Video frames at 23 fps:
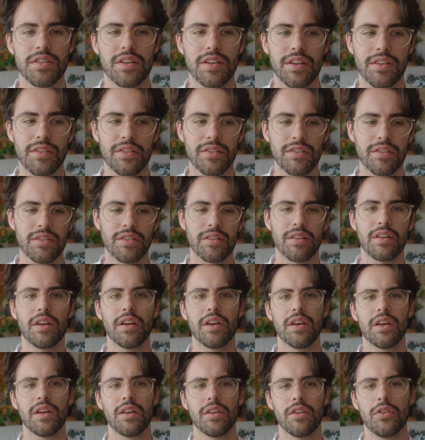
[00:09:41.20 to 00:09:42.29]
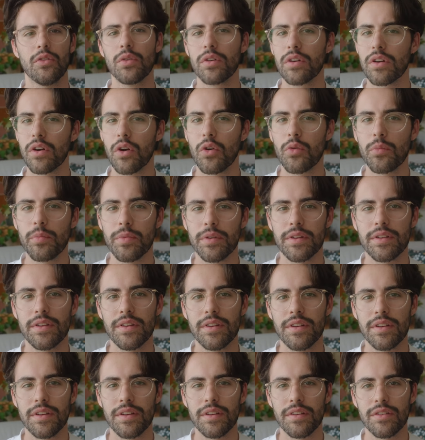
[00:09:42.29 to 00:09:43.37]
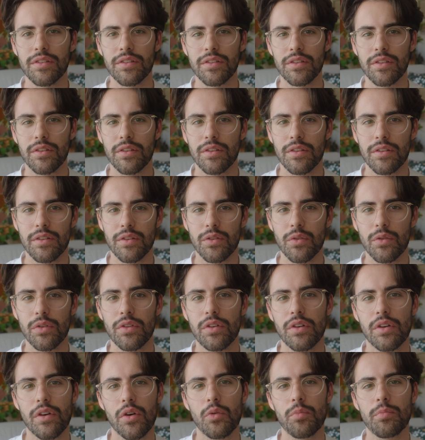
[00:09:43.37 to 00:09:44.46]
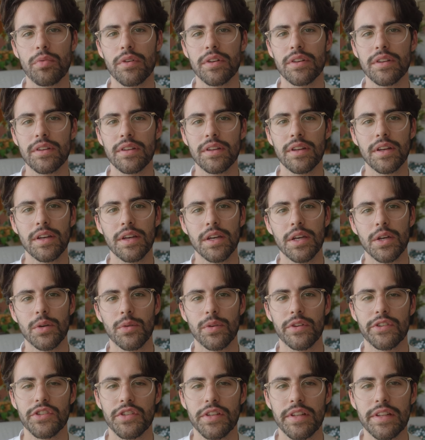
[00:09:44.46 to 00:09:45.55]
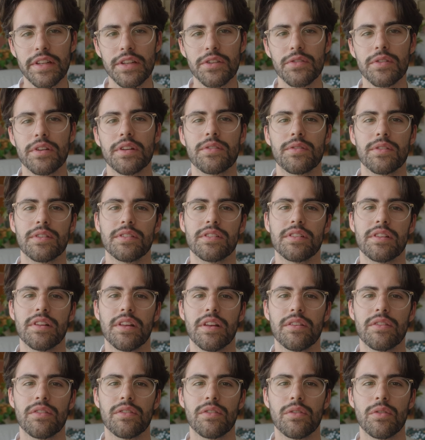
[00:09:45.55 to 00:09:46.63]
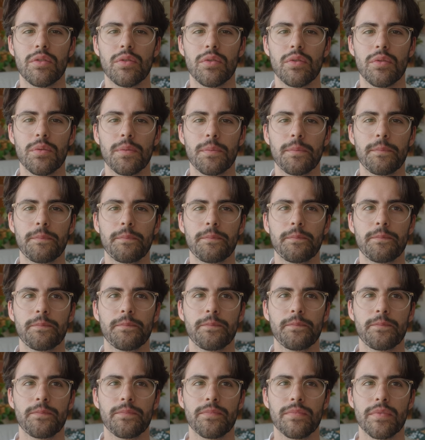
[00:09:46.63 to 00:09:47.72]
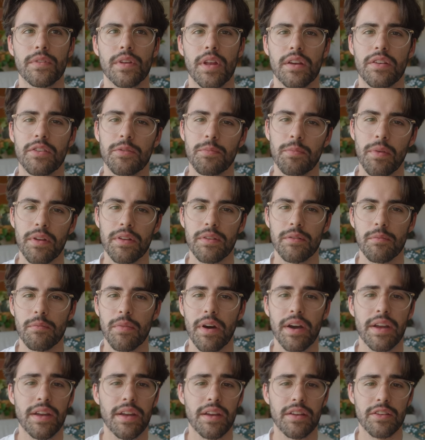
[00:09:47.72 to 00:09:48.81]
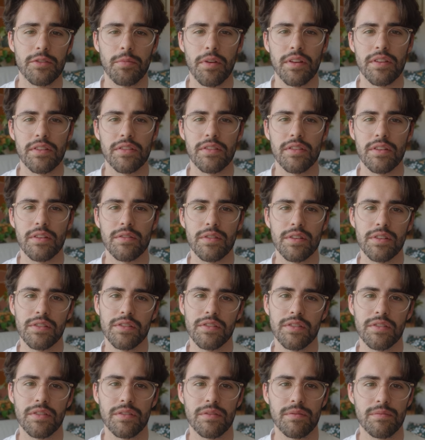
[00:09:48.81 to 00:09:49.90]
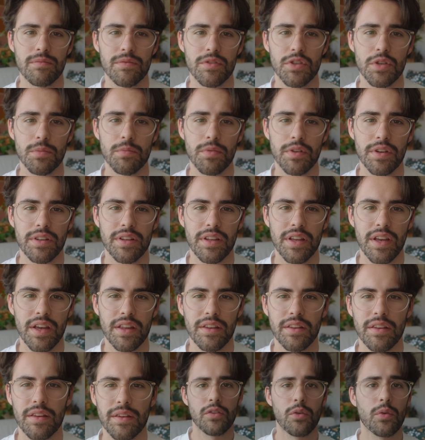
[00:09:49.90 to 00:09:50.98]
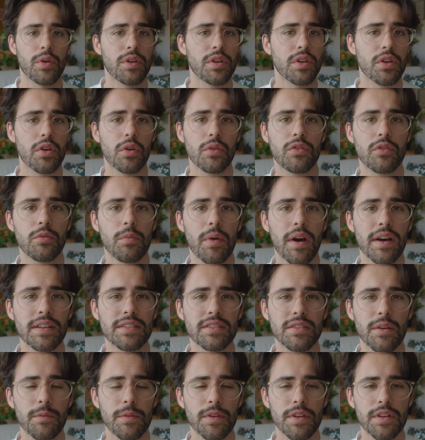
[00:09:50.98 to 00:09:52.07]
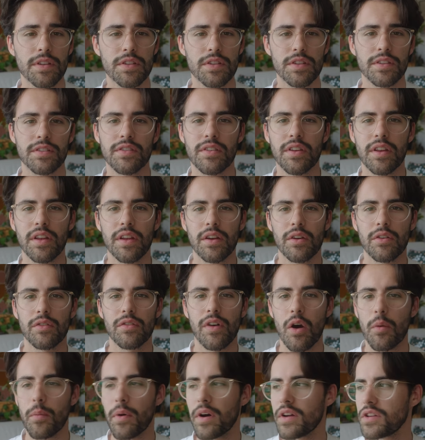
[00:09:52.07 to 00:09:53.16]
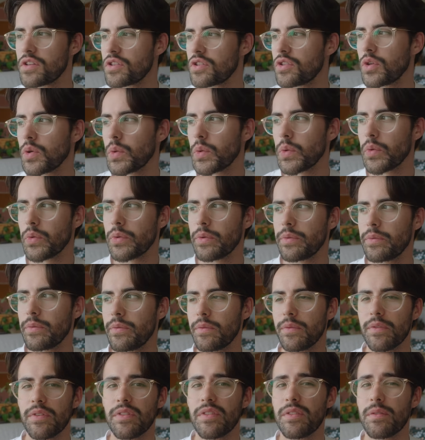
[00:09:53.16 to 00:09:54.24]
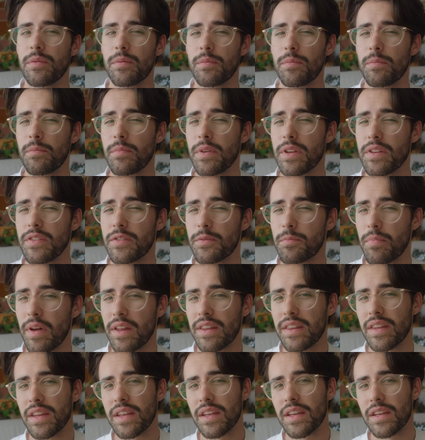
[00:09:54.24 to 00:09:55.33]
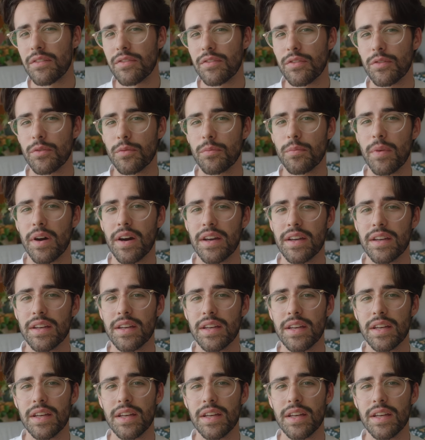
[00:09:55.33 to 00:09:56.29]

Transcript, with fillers: that it's Durkopen is good Kopen, which literally translates to expen buying expensive is cheaper in the end. So when you go to buy something, just think of how much you would be spending if you buy